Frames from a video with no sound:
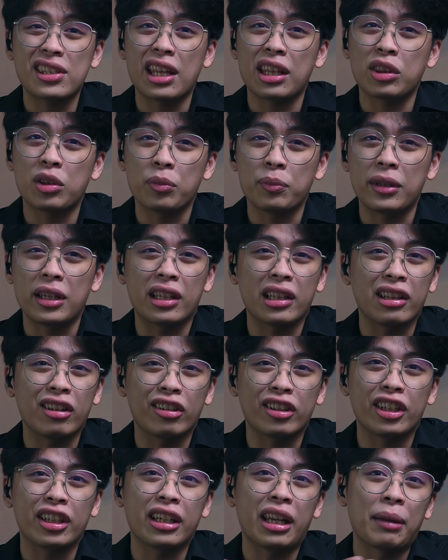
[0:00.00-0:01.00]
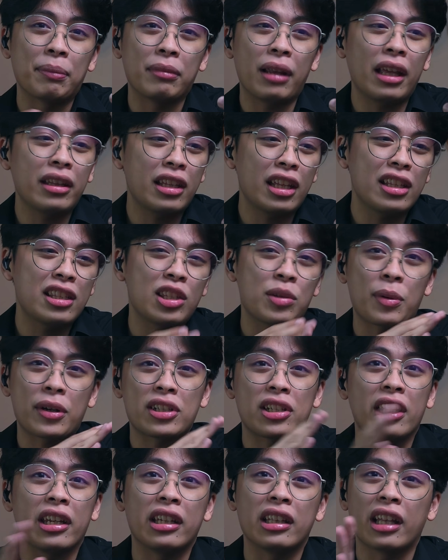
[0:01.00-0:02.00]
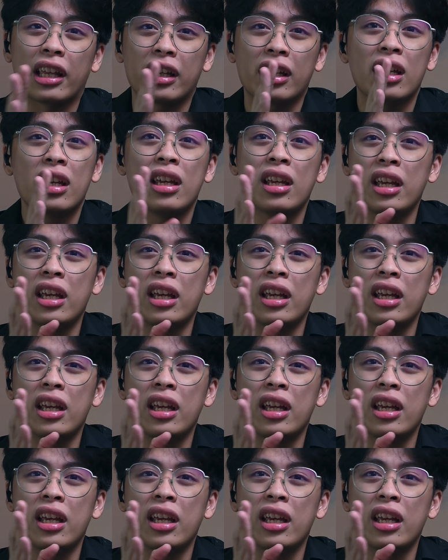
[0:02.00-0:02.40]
tend to be cluttered and blended, especially in like